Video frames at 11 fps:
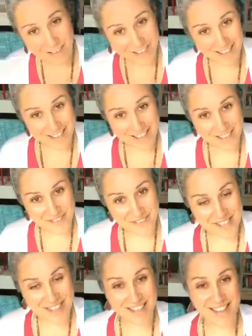that's the
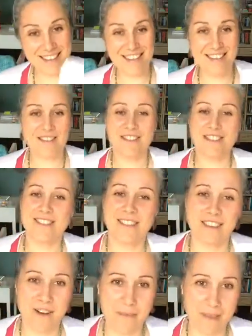first thing I think of with this
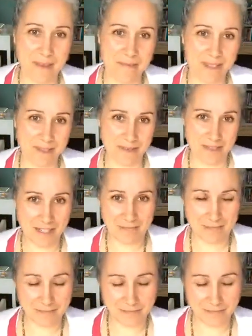card, but let me tune in.